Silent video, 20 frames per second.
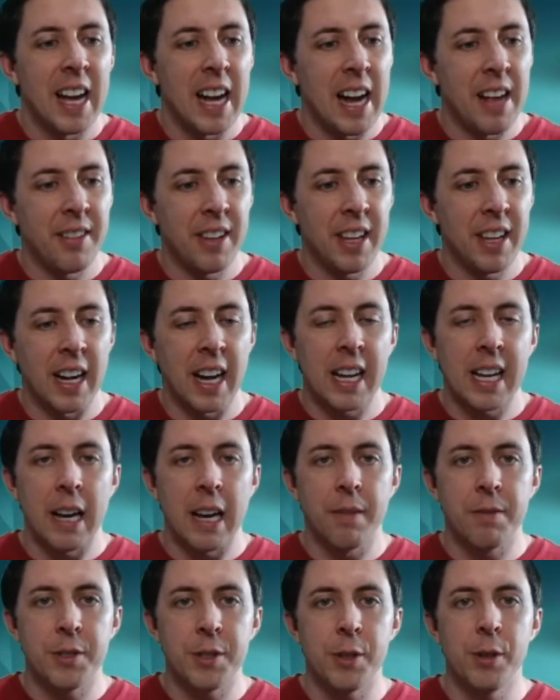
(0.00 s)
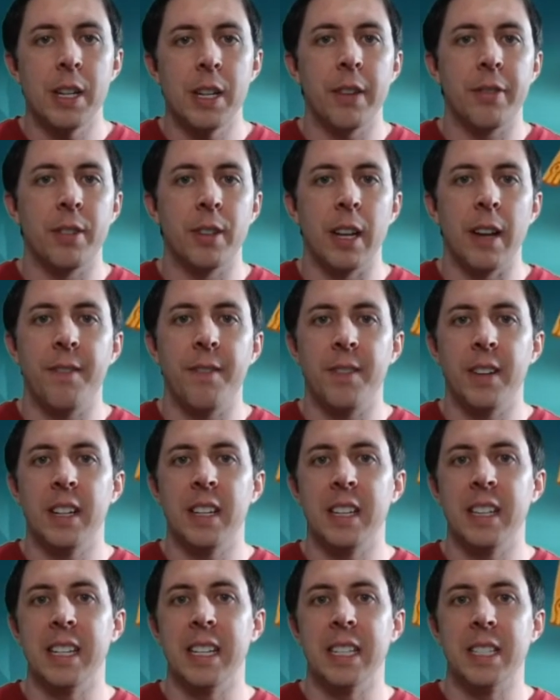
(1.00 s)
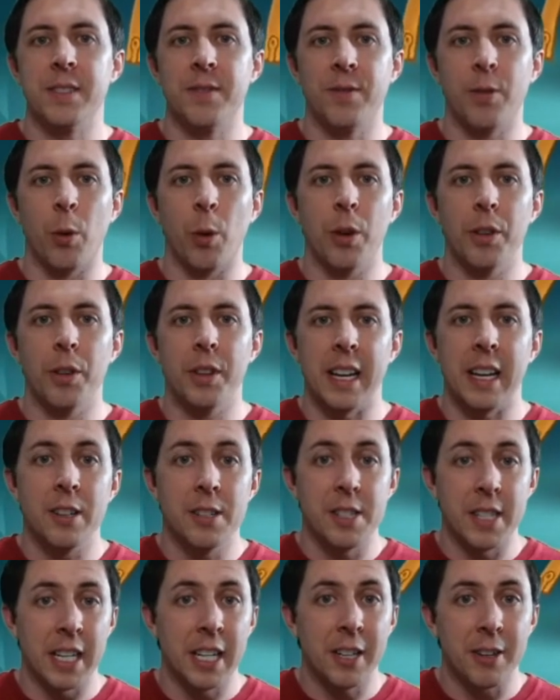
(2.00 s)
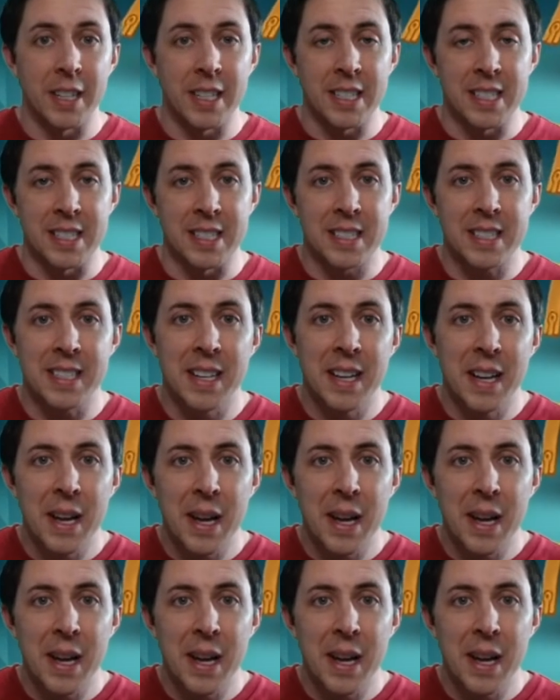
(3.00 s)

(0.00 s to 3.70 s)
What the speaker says: And then I have 2 different affinities for the energy increases,